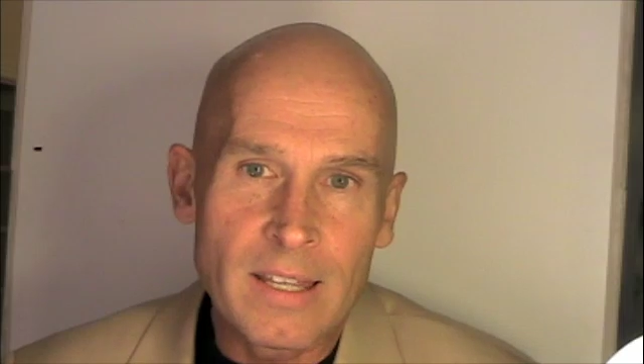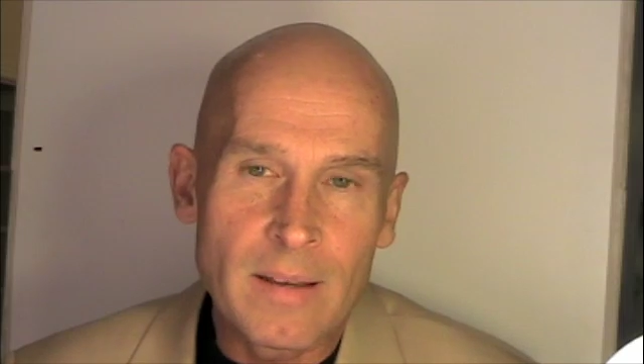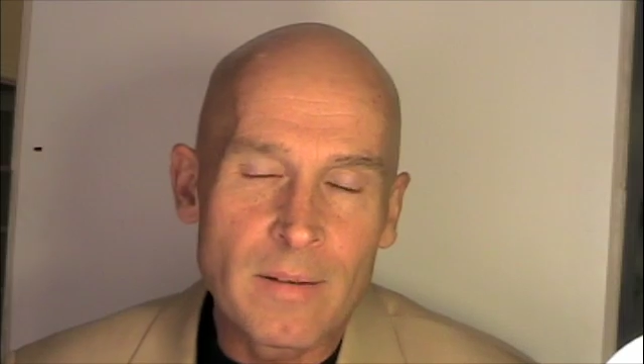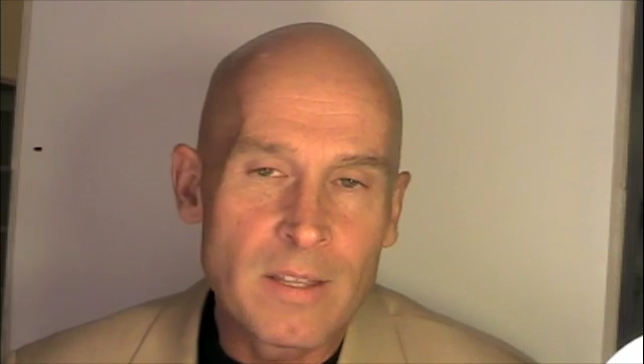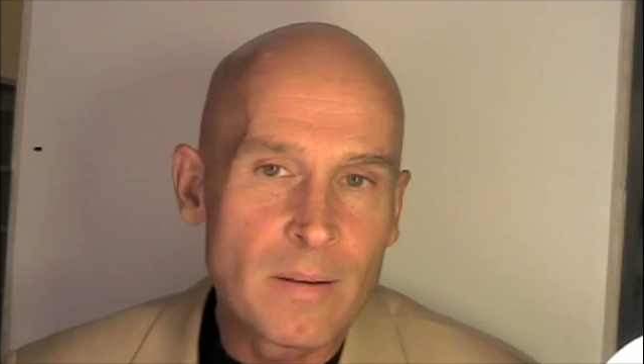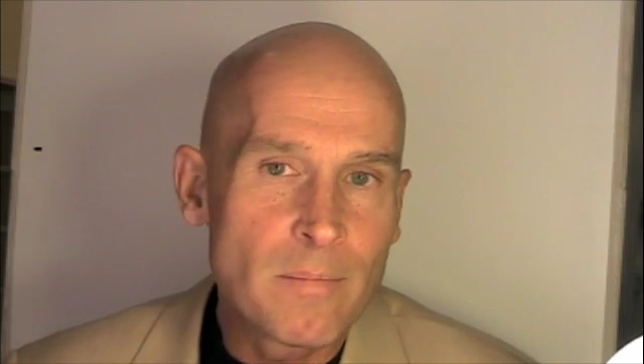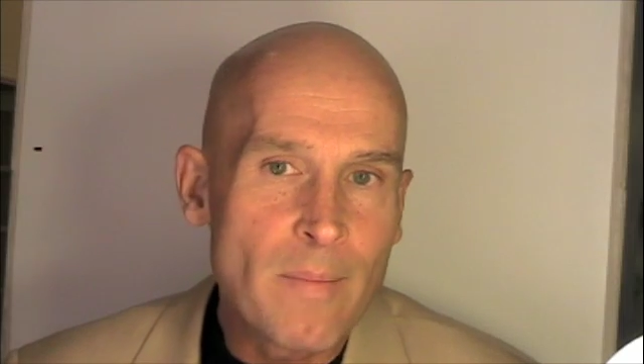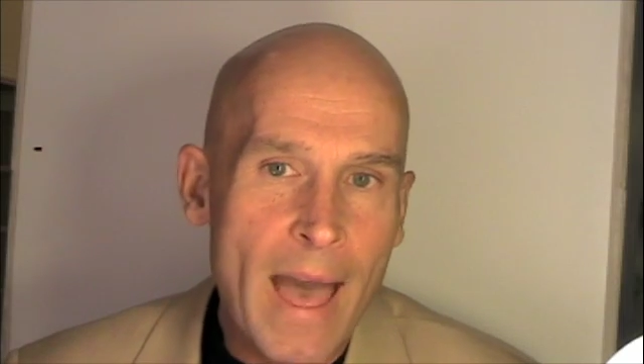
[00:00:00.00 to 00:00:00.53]
the,
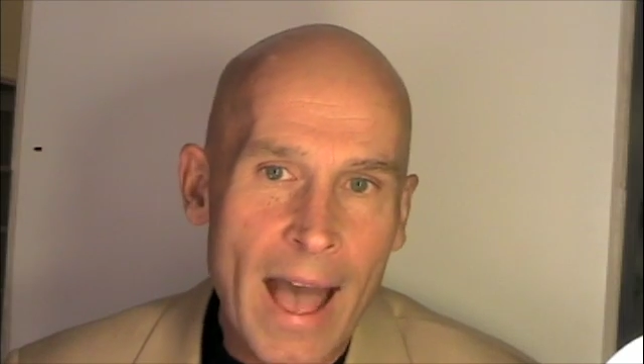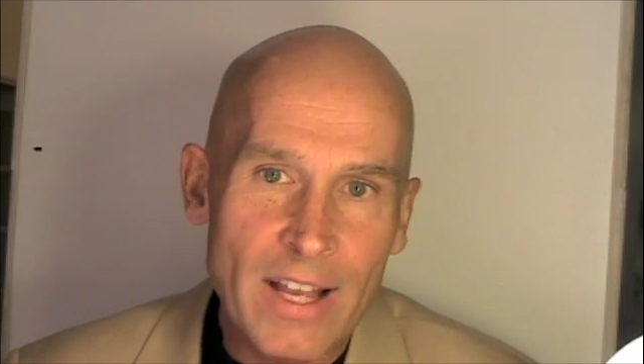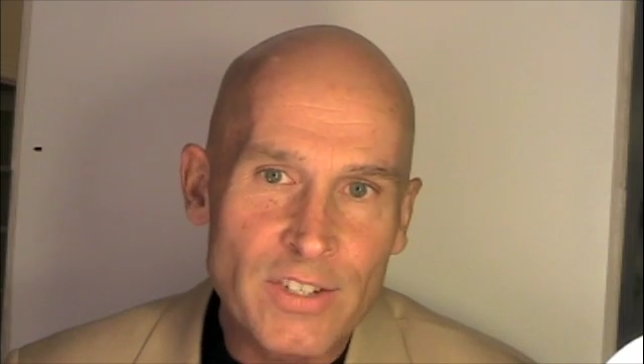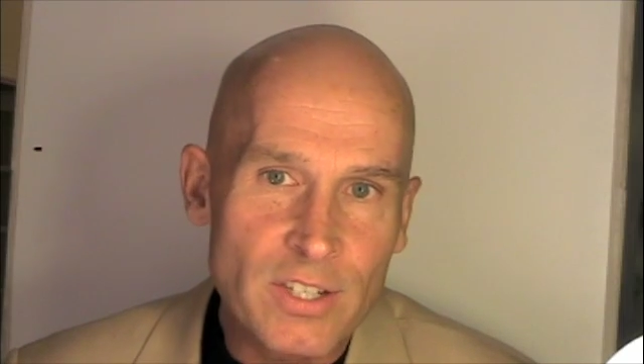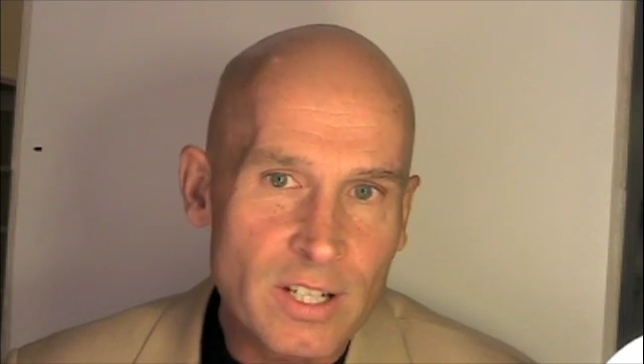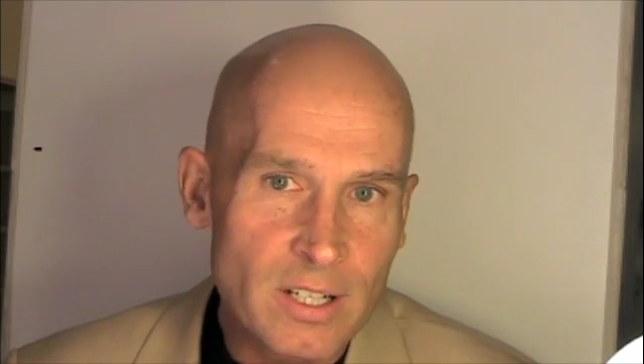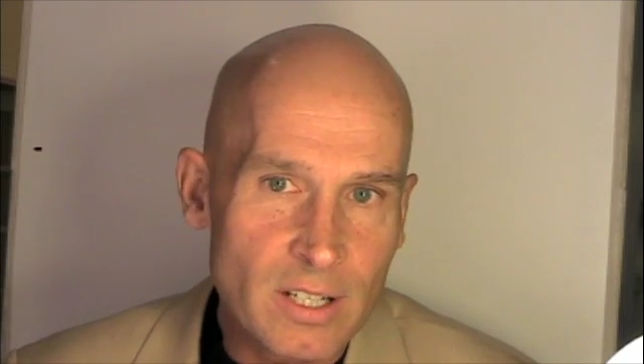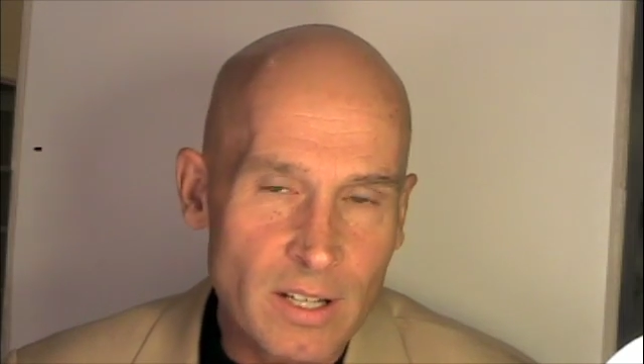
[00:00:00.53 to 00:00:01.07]
the
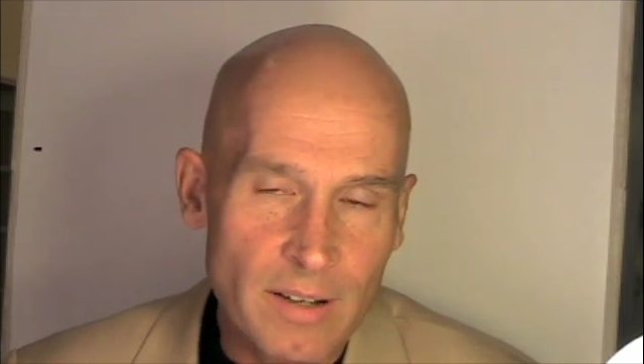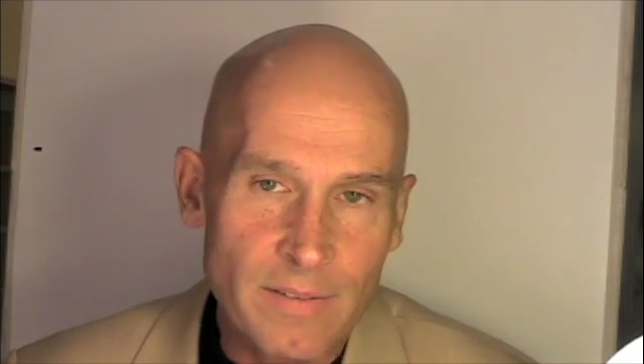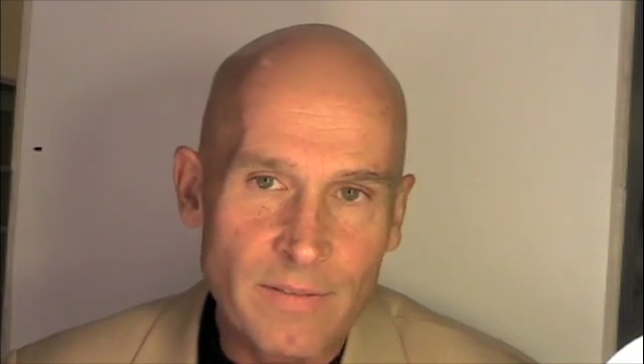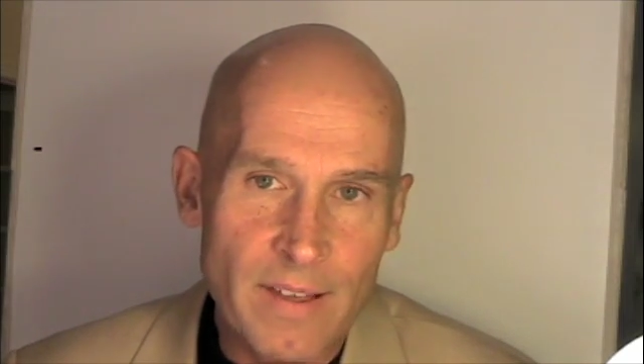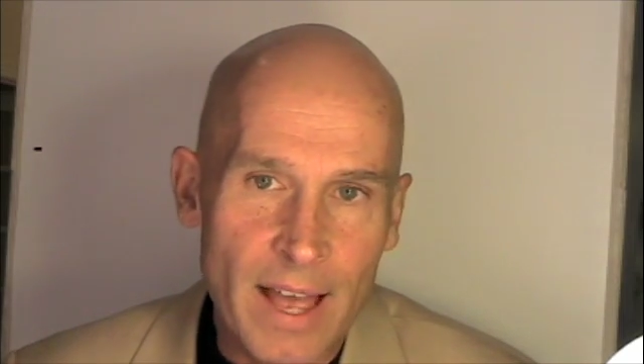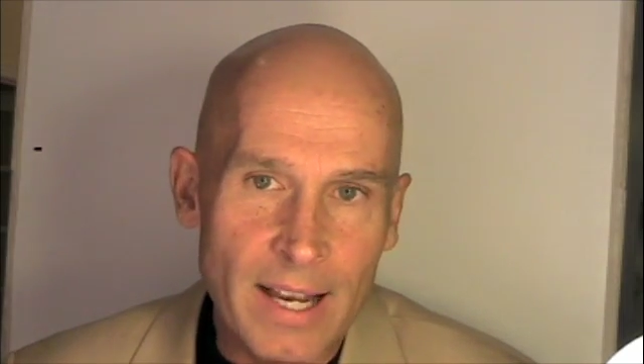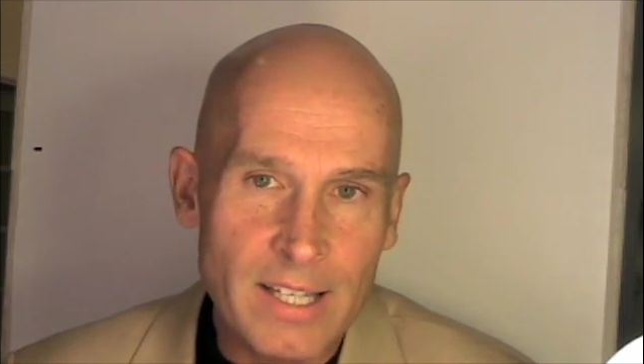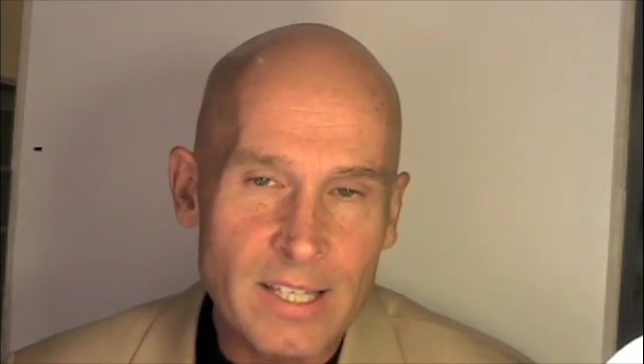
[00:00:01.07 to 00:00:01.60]
magical
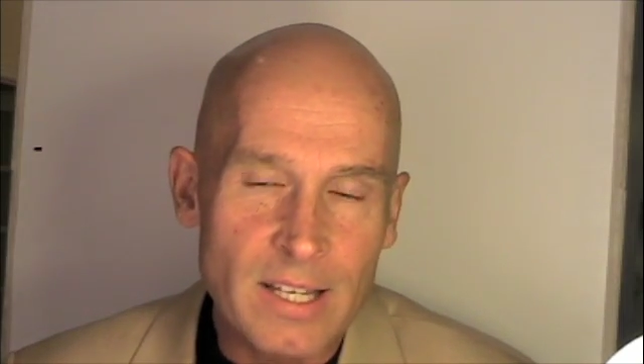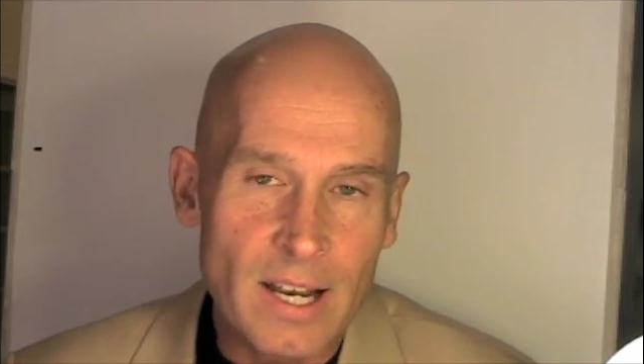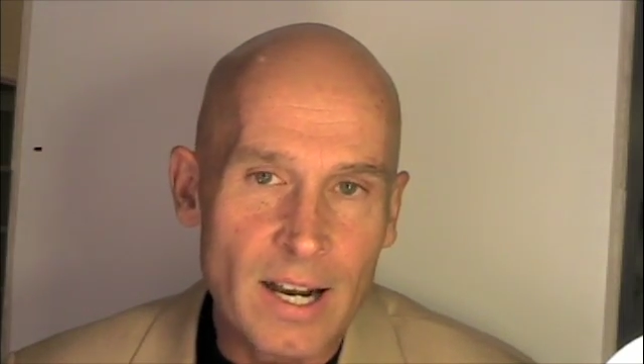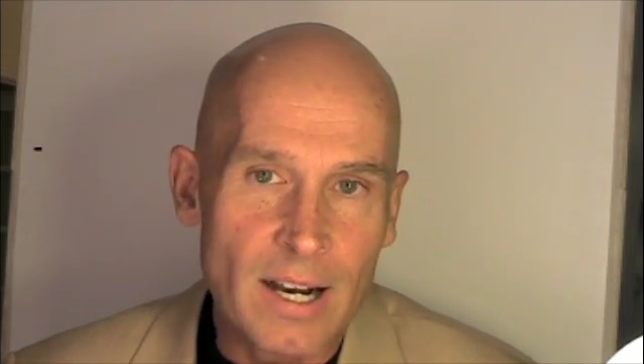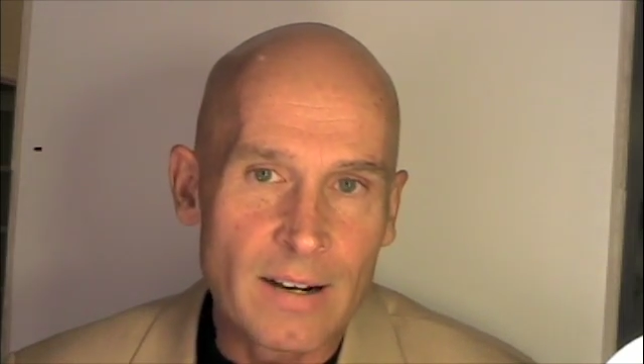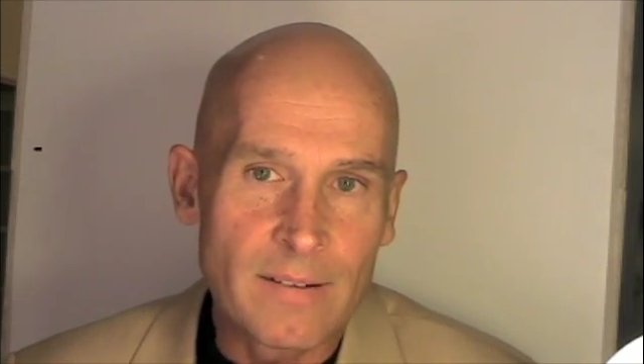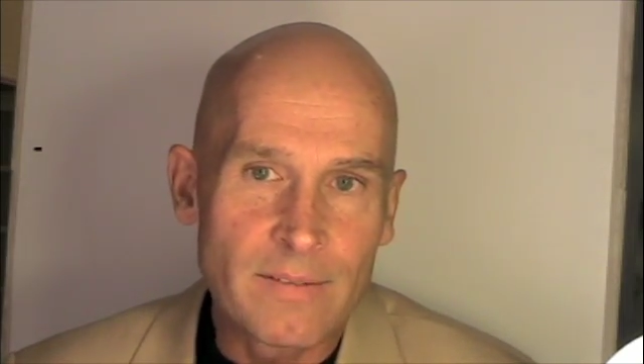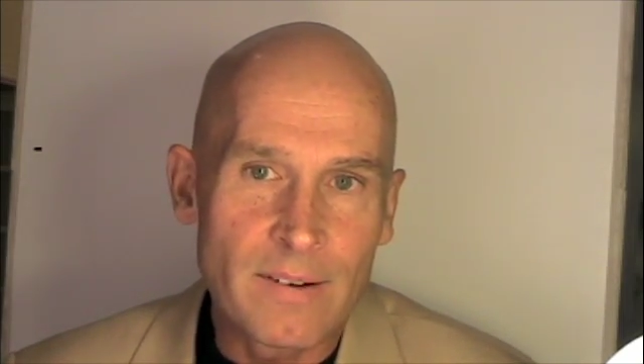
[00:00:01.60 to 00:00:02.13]
effects
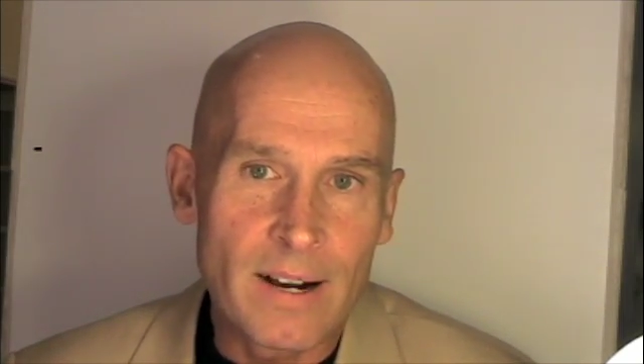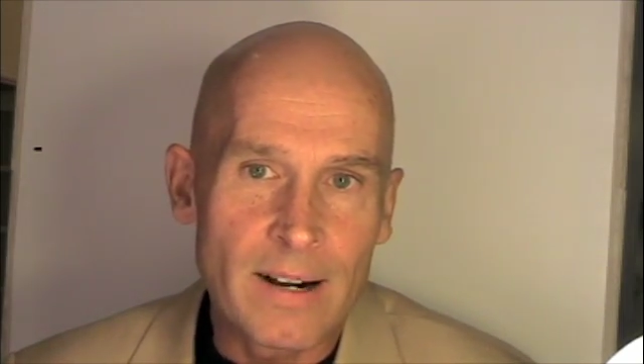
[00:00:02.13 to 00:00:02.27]
of,